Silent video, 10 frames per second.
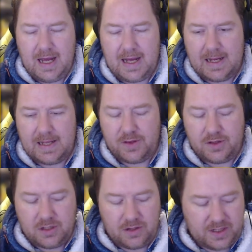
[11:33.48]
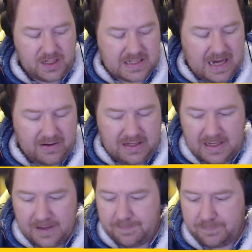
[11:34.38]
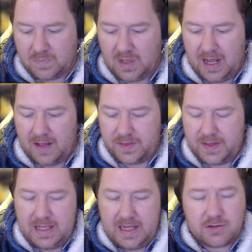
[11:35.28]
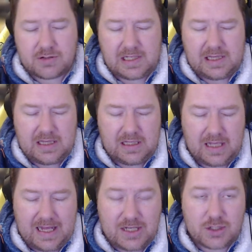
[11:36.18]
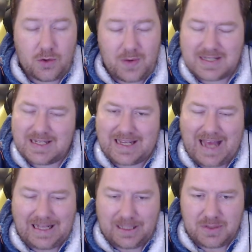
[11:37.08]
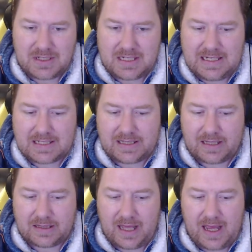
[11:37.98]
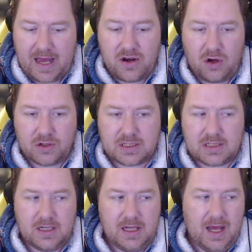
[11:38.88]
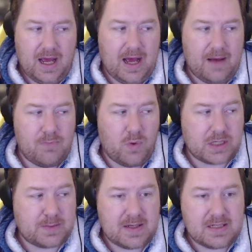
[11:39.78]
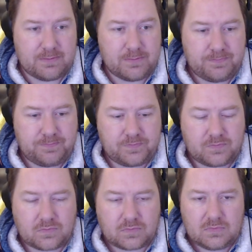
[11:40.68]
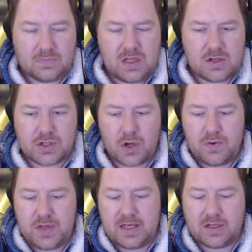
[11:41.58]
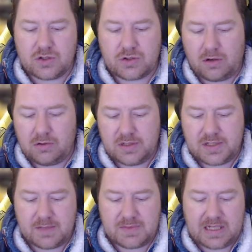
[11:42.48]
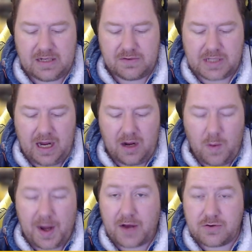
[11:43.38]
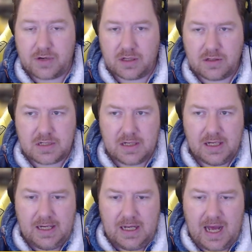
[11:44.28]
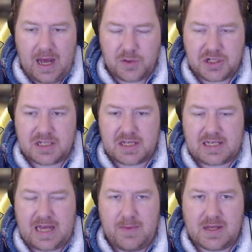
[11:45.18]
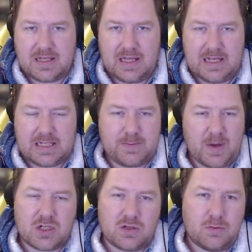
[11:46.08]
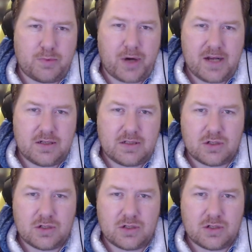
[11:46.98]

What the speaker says: that it's now here. The interesting element is that they are not more expensive. So the controllers themselves are $100, which is the same as the special branded